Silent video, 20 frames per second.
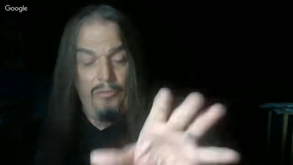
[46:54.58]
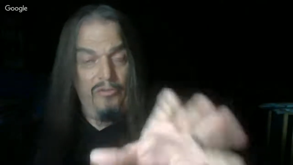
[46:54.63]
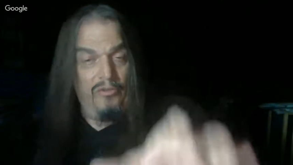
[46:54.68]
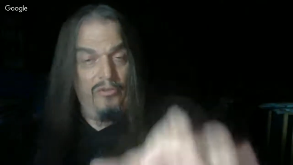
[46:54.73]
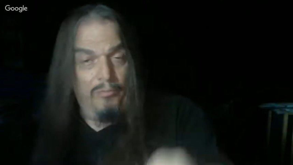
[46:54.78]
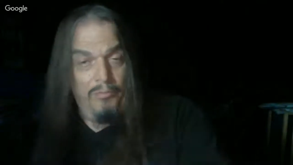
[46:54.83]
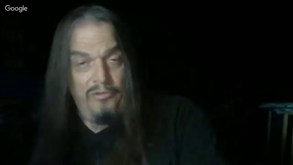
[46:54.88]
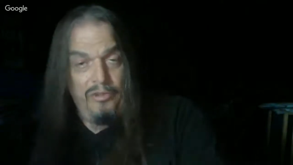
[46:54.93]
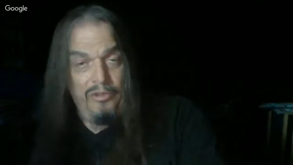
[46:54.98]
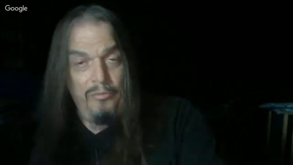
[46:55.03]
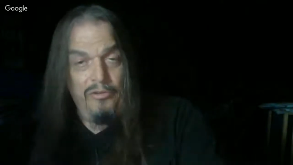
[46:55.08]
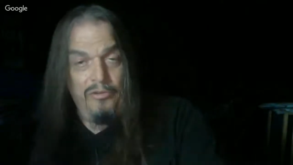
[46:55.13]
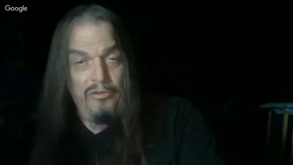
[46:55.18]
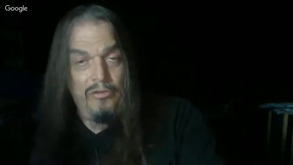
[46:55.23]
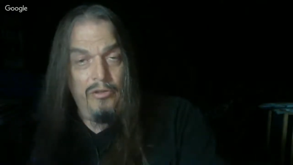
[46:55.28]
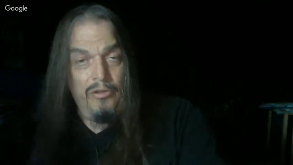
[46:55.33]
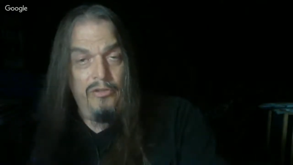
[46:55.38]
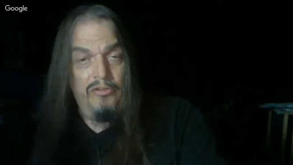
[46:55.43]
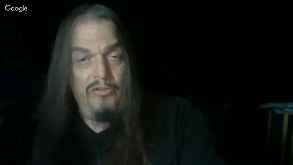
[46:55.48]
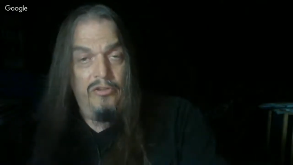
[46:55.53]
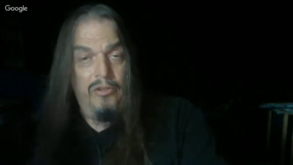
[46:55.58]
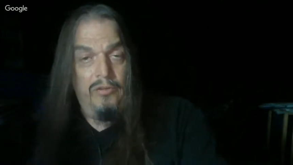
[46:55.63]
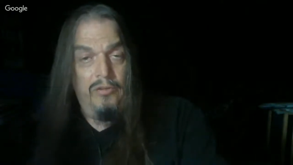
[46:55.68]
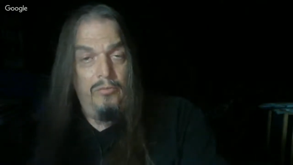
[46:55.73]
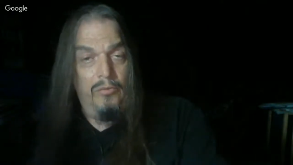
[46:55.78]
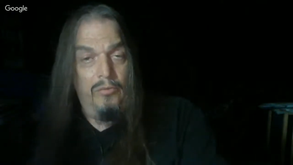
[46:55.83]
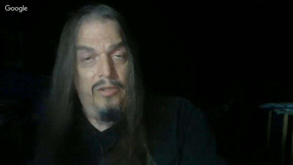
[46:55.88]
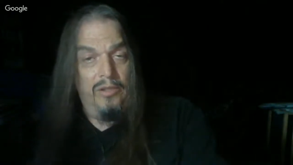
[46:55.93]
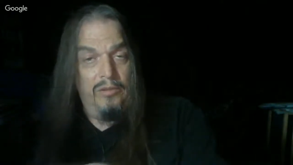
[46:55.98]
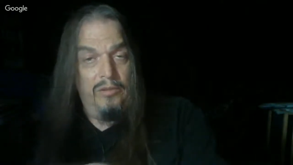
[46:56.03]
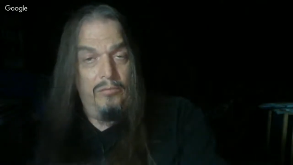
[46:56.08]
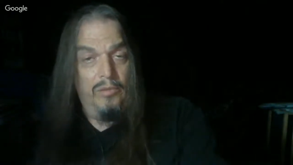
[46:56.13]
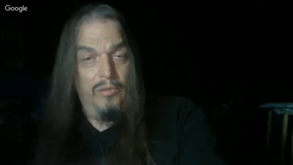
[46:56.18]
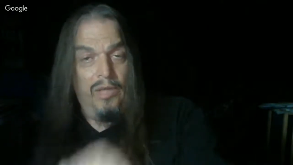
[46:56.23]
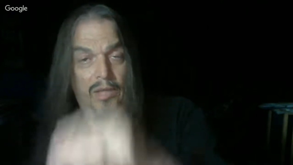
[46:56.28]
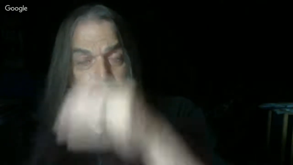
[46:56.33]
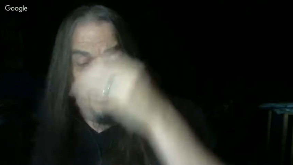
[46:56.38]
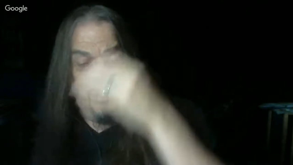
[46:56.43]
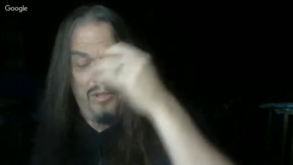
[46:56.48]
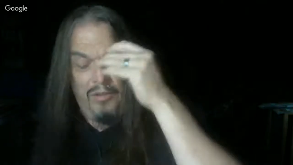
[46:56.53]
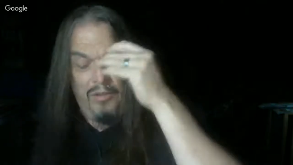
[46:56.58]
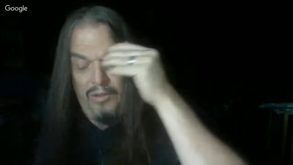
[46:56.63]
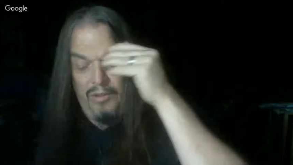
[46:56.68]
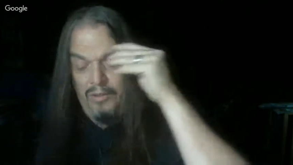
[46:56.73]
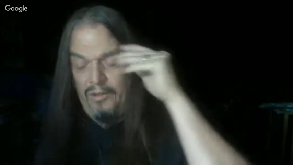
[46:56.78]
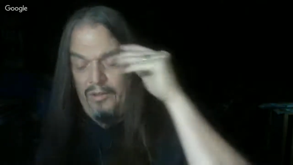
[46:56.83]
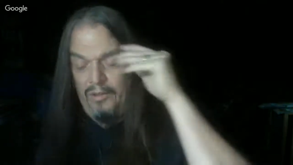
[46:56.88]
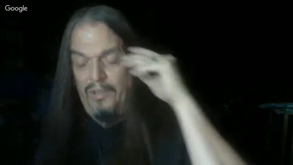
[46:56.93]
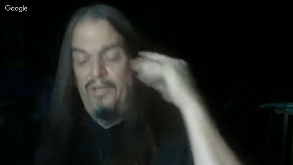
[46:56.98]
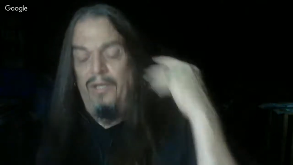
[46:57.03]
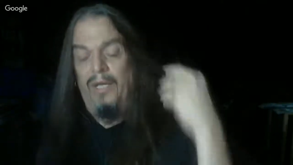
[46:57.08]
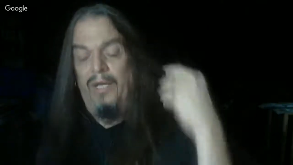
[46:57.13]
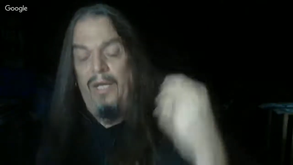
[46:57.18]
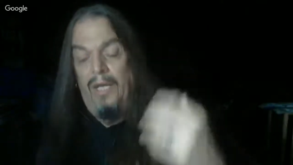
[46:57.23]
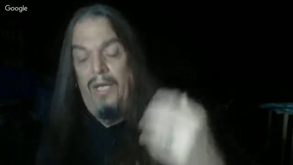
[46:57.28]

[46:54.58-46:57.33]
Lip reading: she was a Christian when I met her online.